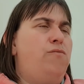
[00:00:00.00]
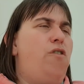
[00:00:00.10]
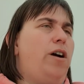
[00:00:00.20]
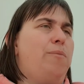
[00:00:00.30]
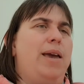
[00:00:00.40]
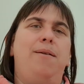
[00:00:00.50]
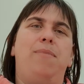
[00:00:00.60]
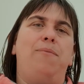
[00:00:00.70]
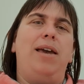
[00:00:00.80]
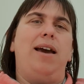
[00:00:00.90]
"Rock me,
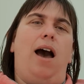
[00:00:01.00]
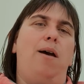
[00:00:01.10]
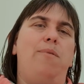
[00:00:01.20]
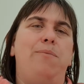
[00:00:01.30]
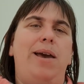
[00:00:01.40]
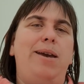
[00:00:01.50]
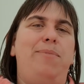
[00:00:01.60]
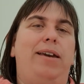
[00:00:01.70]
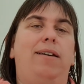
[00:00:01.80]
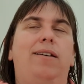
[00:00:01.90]
mummy, I'm a
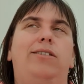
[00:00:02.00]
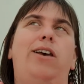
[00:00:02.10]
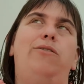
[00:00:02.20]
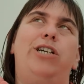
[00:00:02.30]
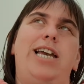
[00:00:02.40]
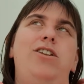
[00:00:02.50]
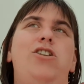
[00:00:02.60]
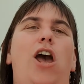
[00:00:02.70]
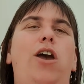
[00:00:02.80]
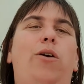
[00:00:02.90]
baby." So she
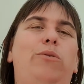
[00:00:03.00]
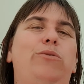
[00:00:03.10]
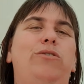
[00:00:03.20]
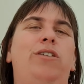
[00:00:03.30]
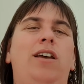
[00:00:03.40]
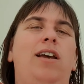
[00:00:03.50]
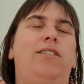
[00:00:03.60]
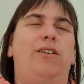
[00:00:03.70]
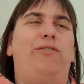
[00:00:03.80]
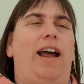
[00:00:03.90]
knows
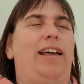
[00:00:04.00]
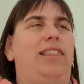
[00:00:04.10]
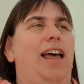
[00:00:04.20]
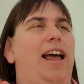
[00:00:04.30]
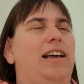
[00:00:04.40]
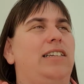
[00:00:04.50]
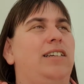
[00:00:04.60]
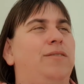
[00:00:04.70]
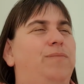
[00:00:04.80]
the fact that